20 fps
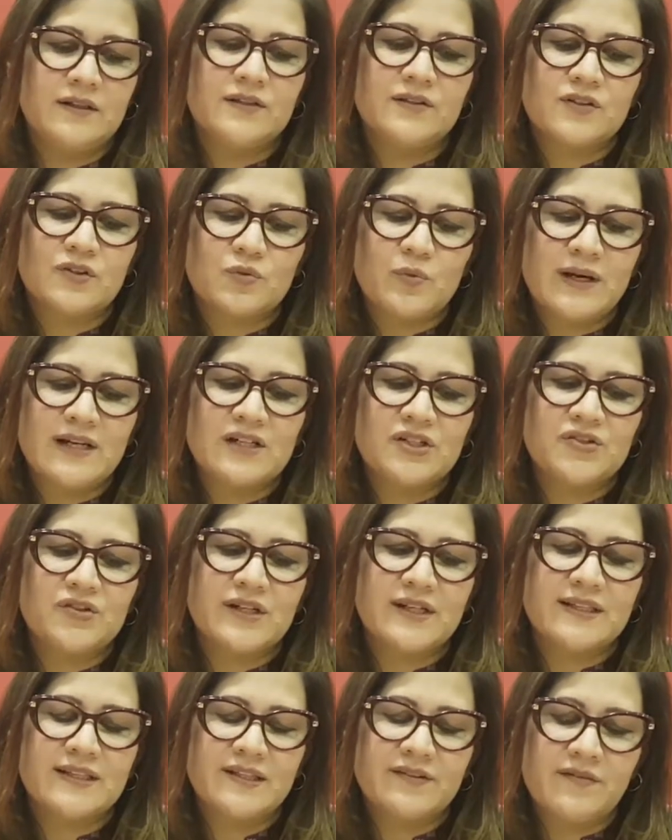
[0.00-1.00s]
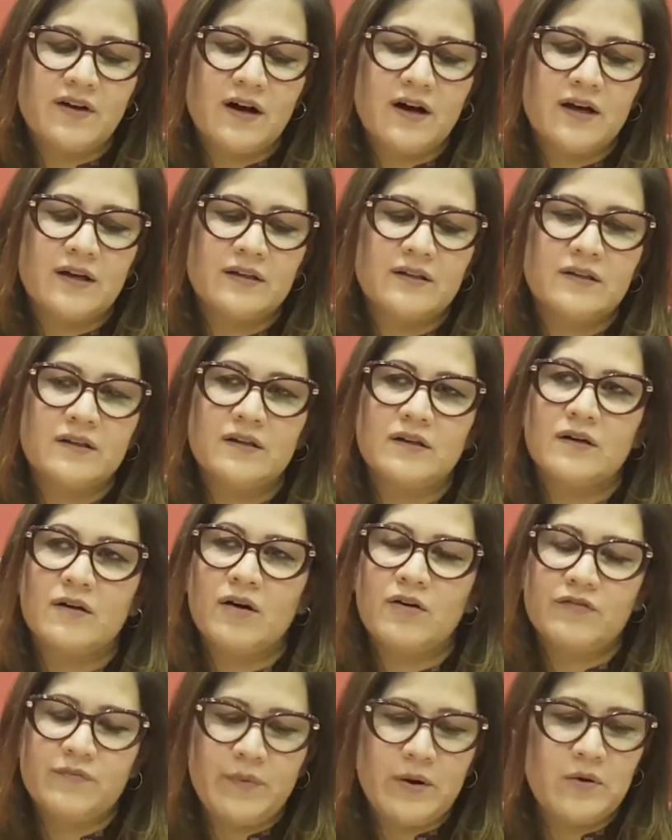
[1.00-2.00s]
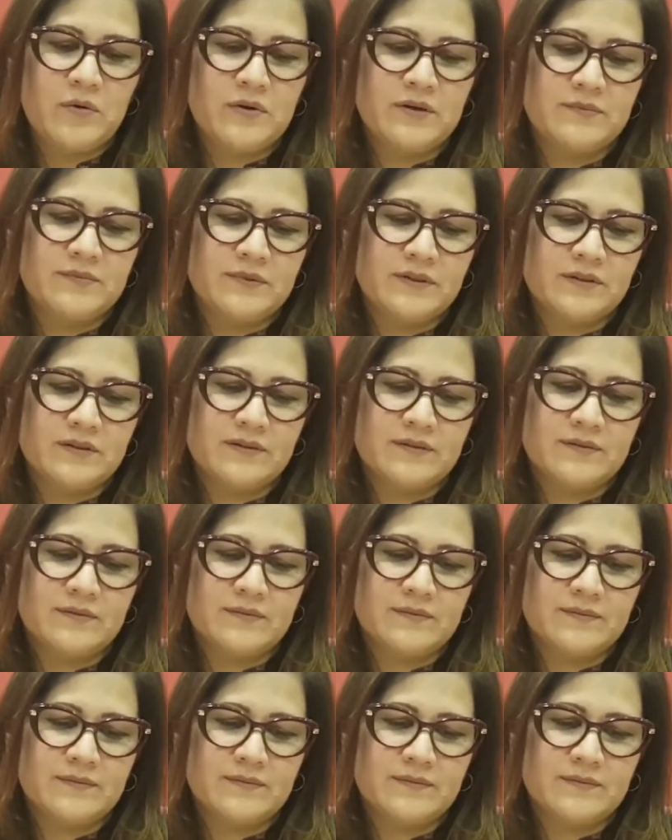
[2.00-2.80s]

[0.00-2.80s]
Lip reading: sweltering divan of poems.